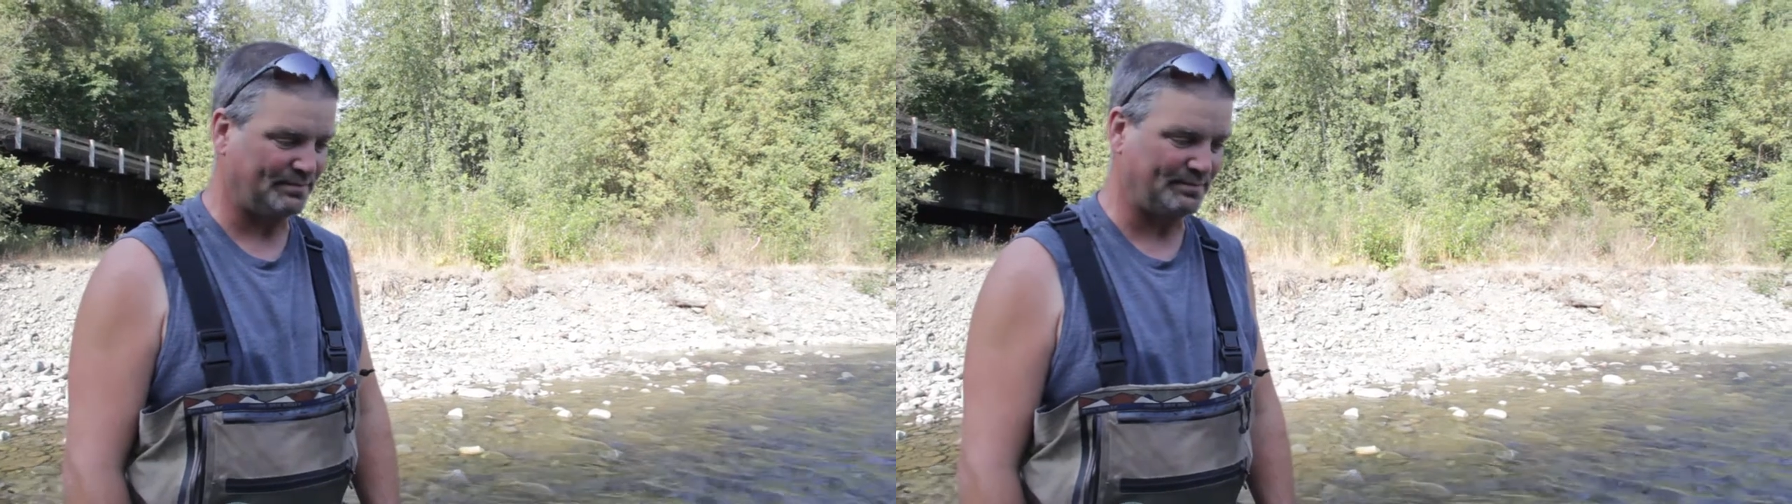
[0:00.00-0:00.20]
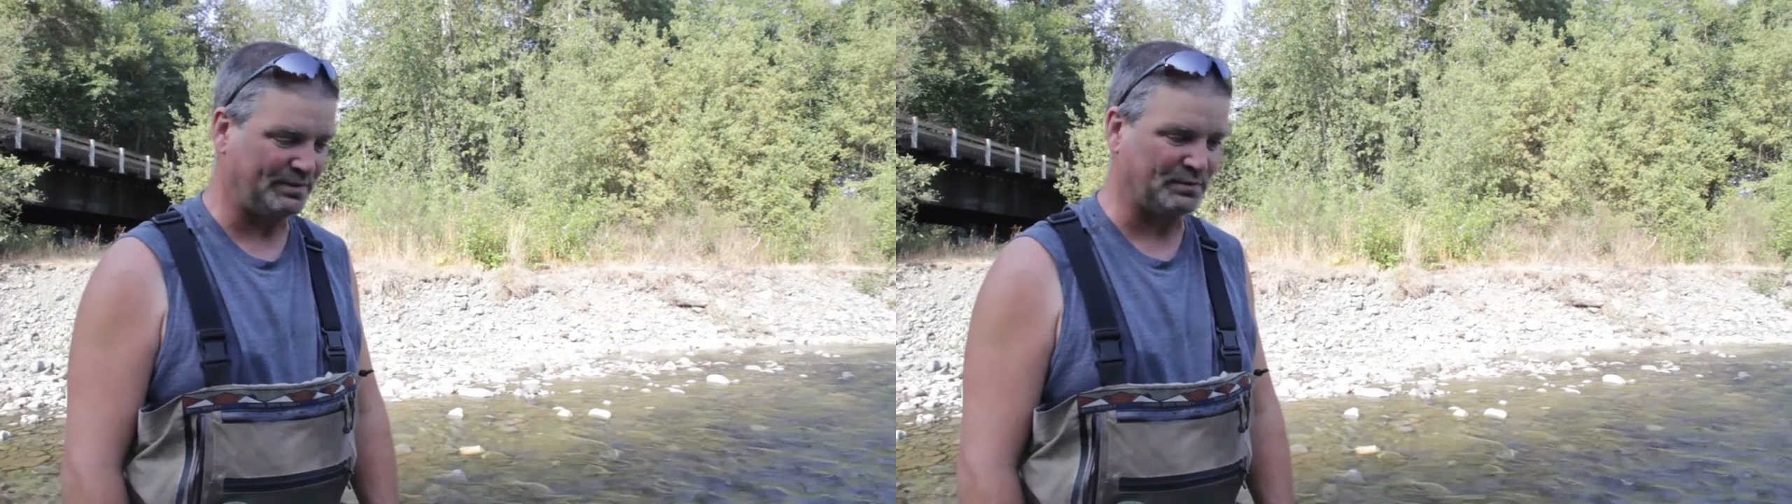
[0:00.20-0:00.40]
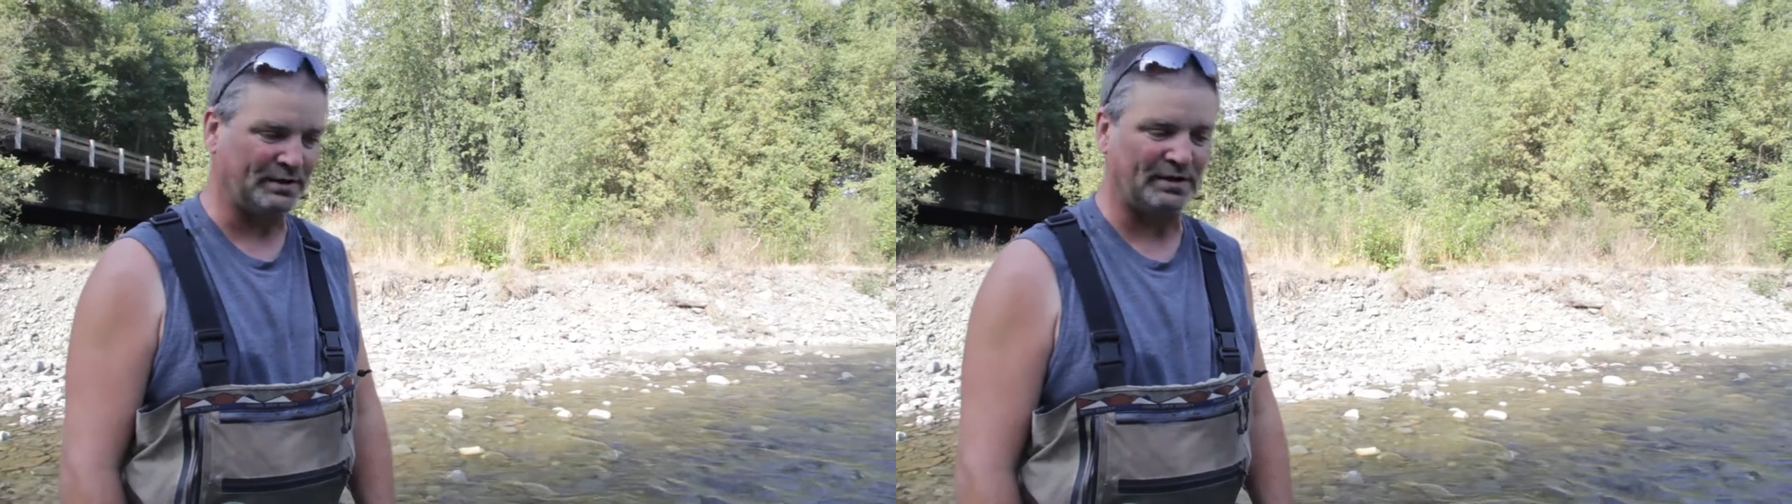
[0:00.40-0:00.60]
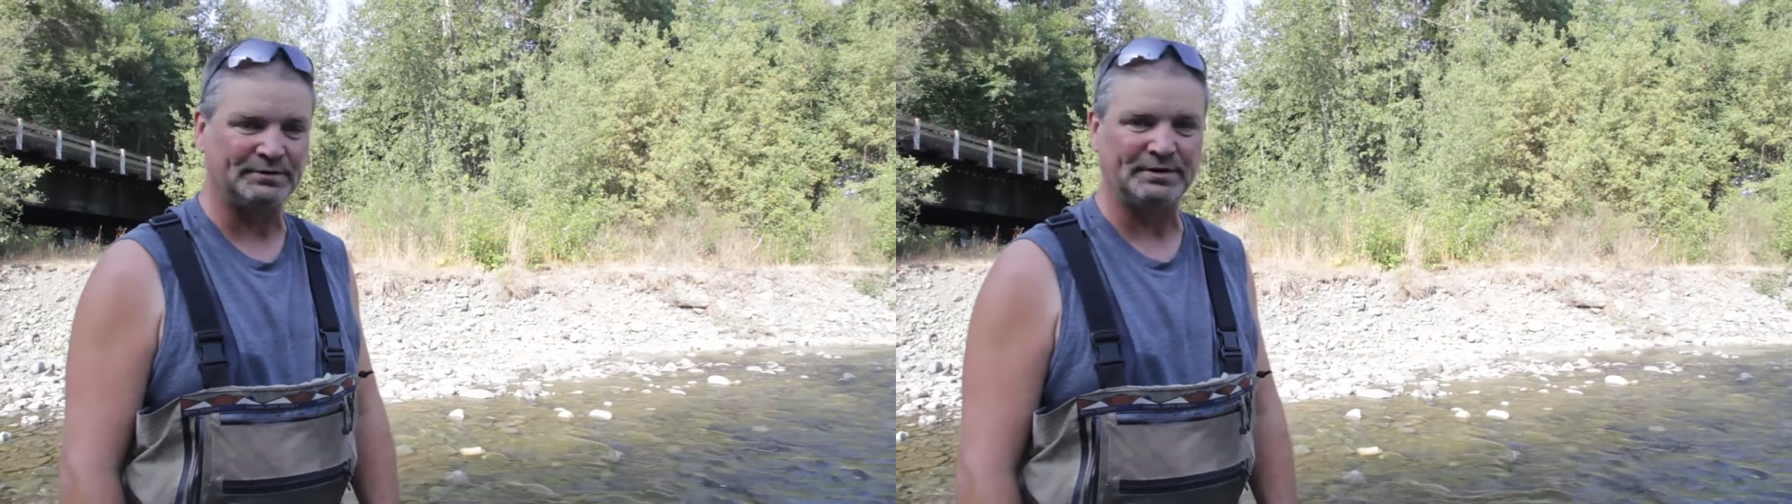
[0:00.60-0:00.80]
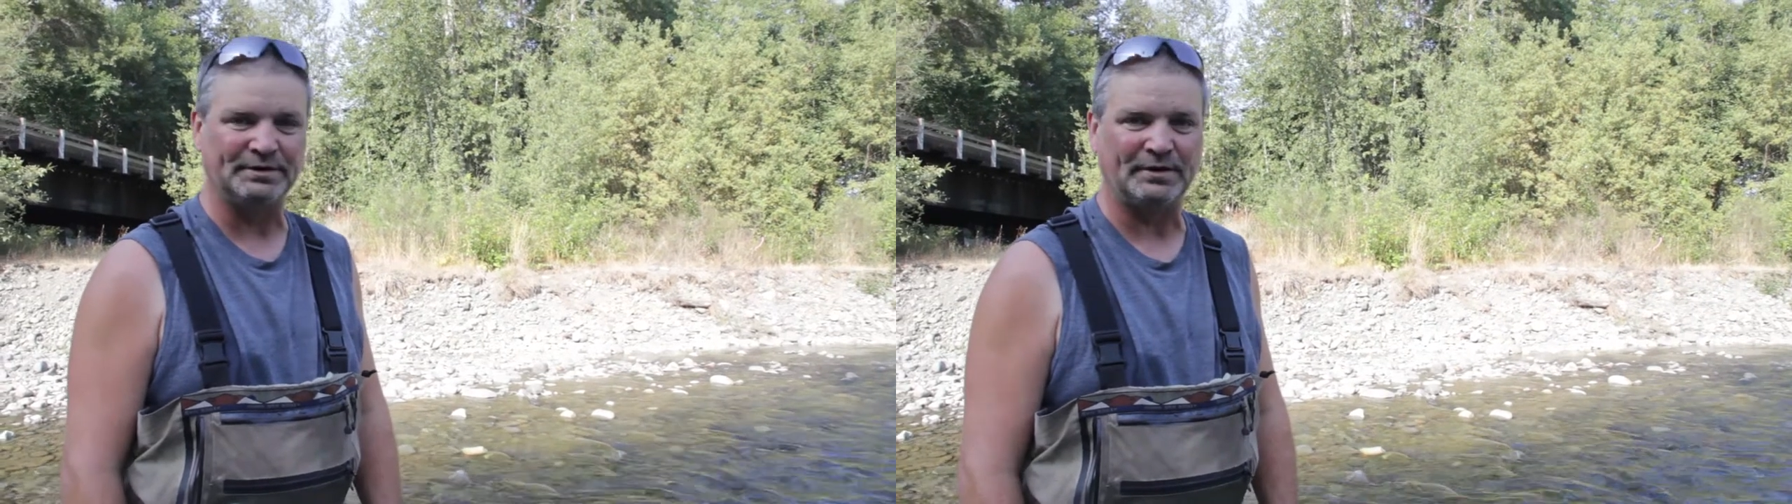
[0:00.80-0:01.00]
between
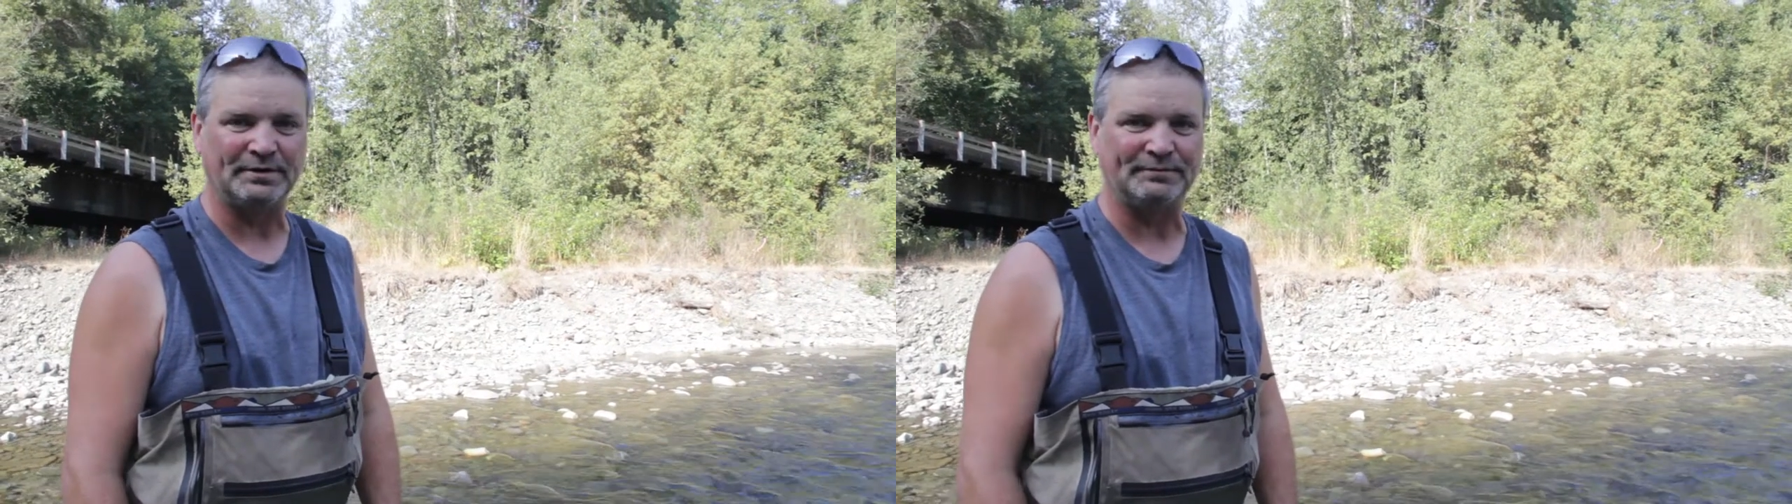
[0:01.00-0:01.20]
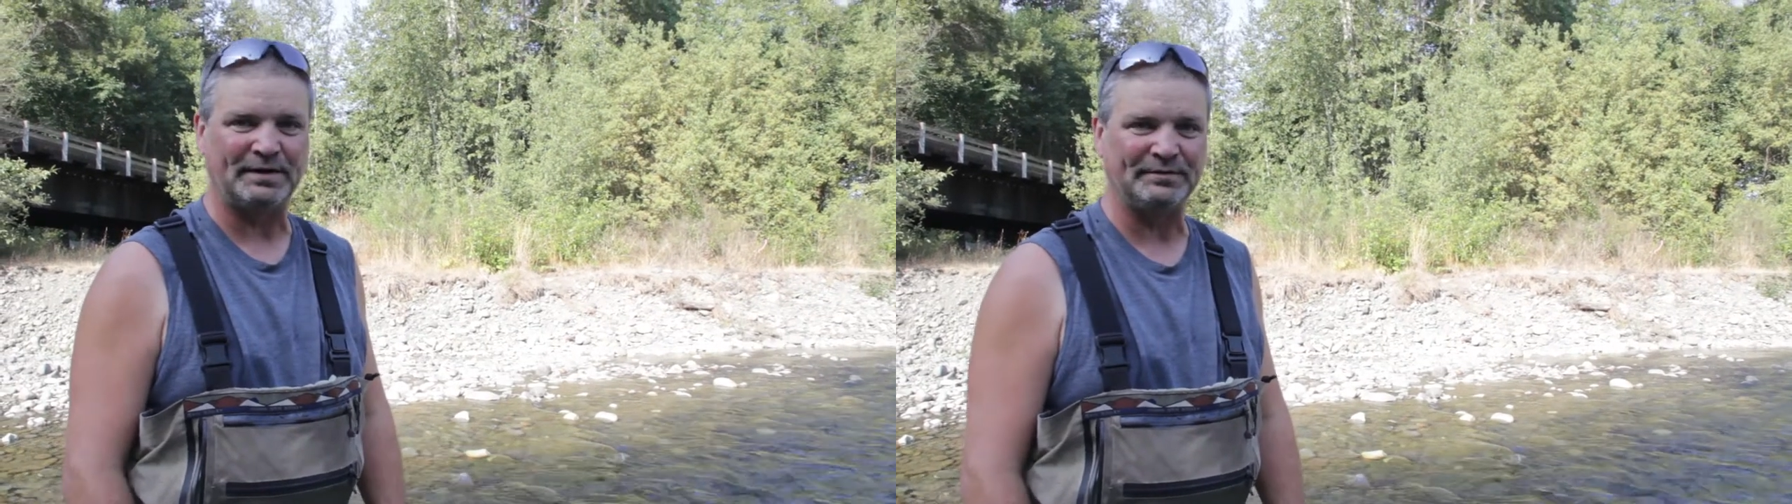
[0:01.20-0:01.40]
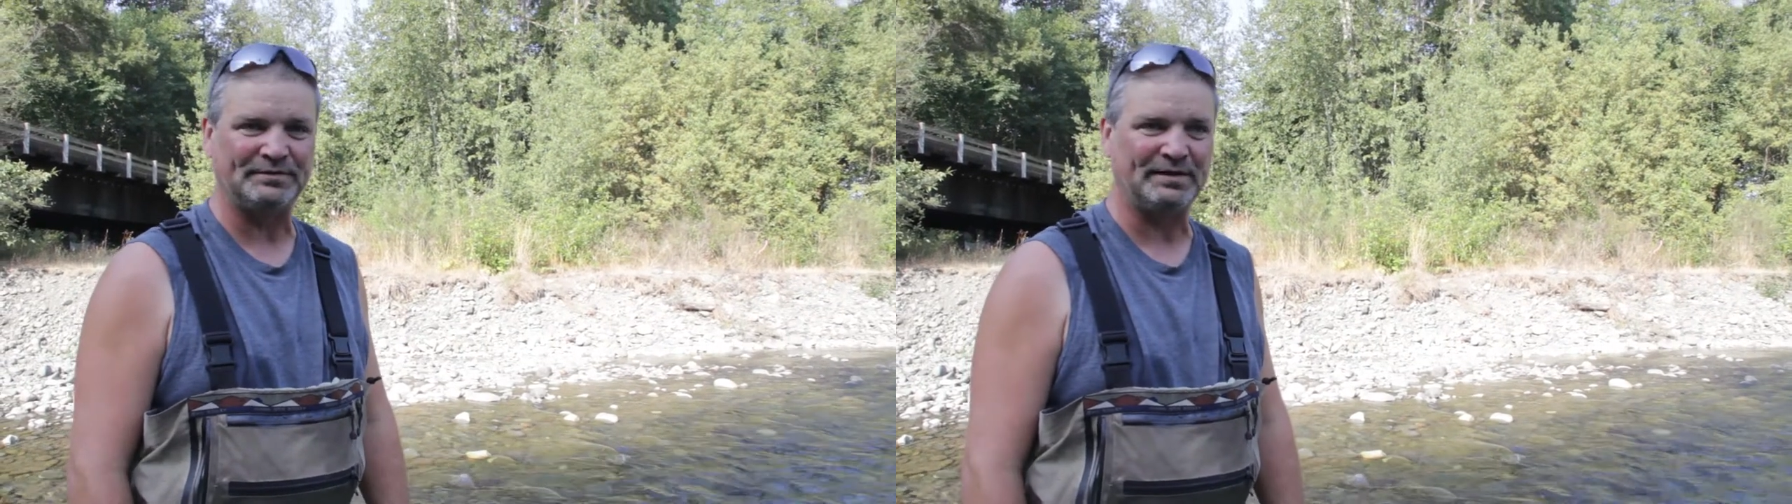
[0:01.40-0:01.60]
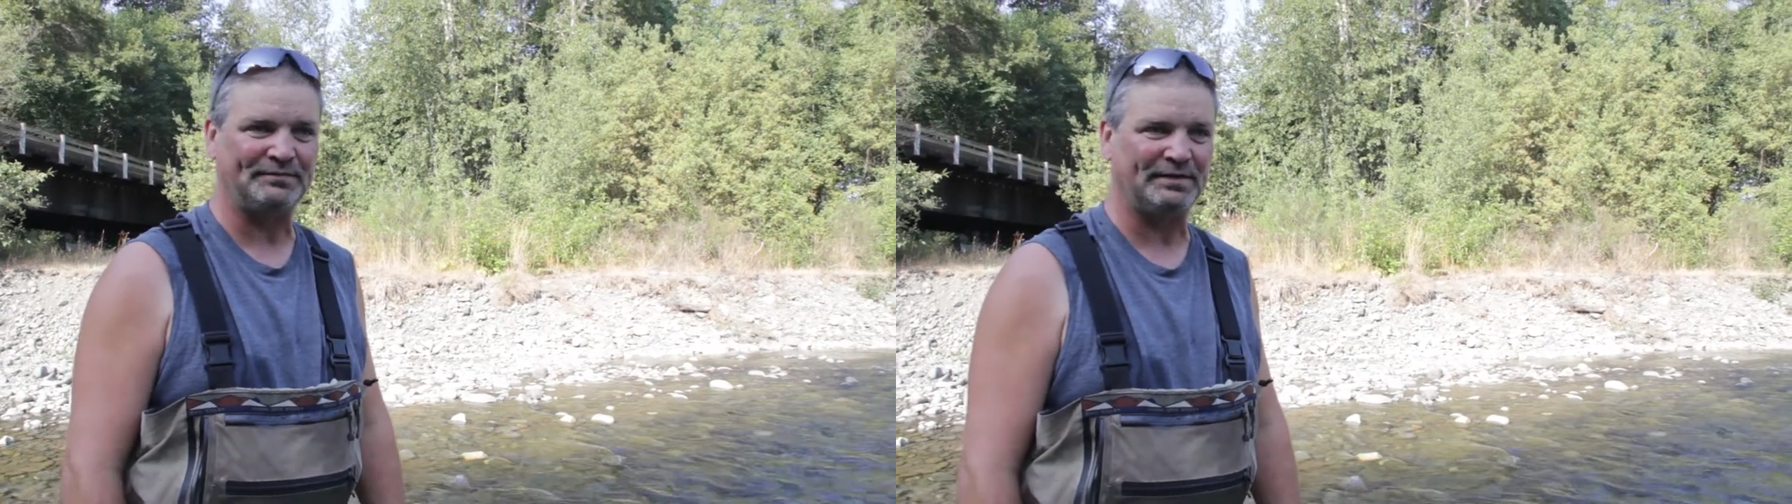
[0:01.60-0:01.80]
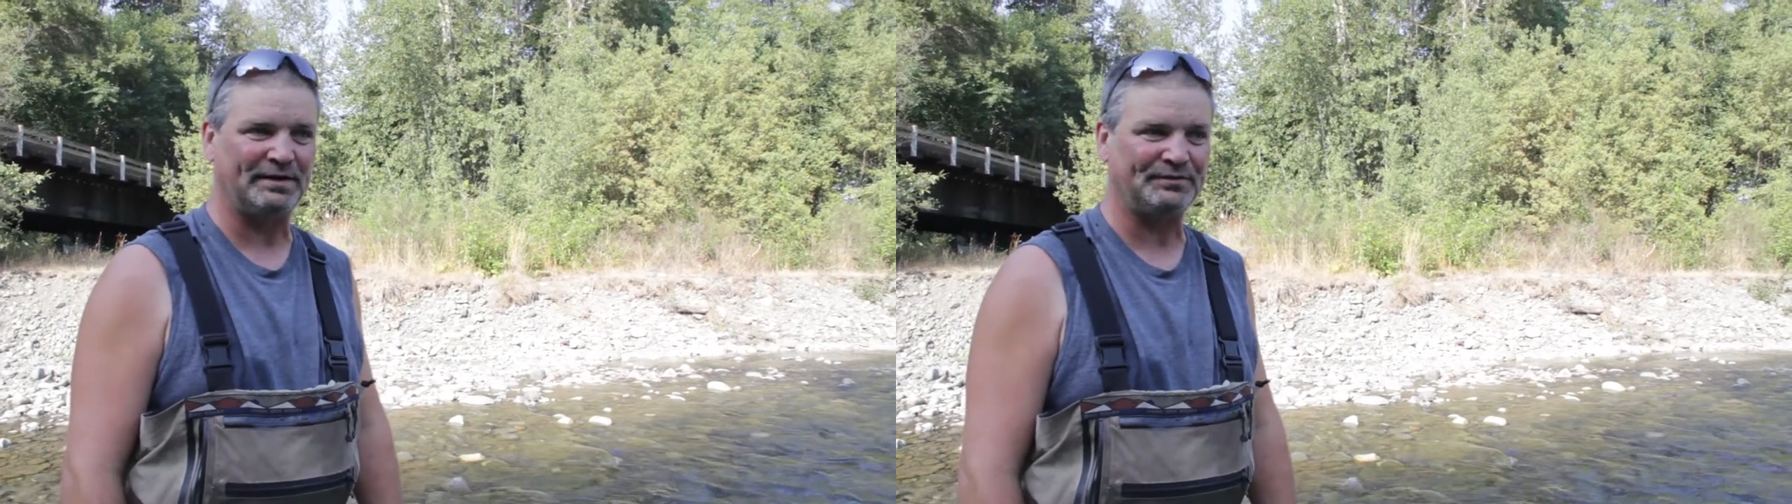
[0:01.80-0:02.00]
100 and 105
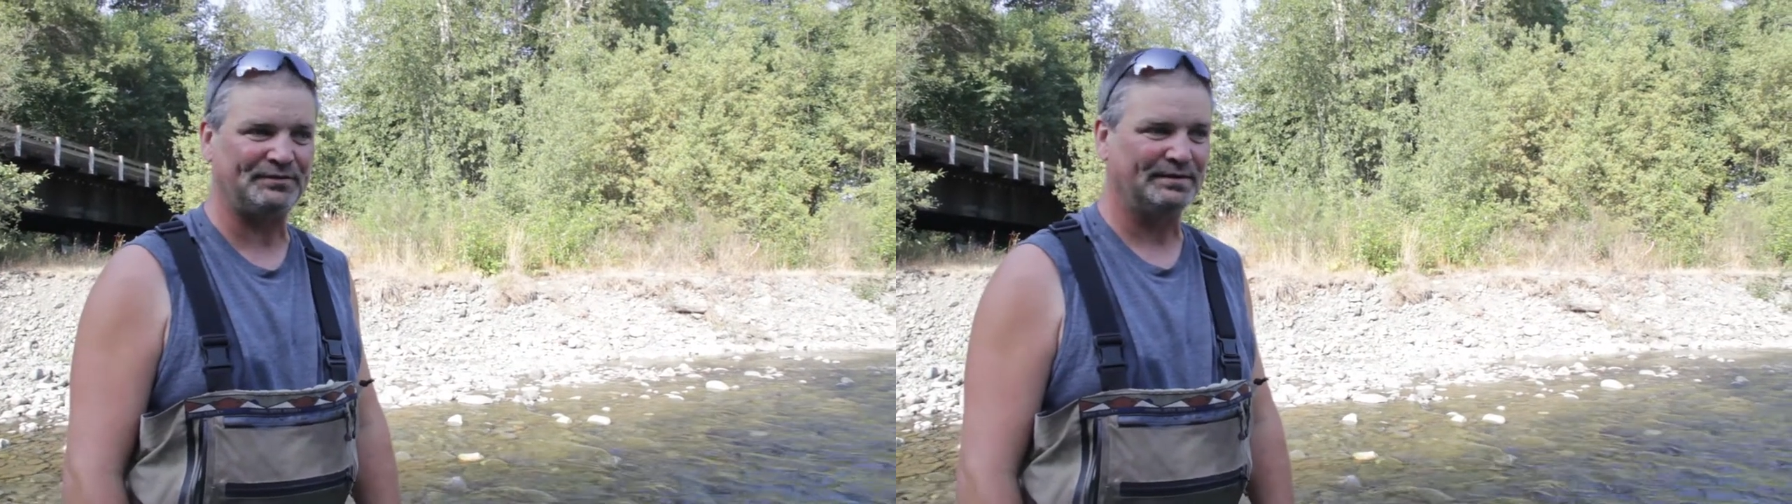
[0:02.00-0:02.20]
CFS.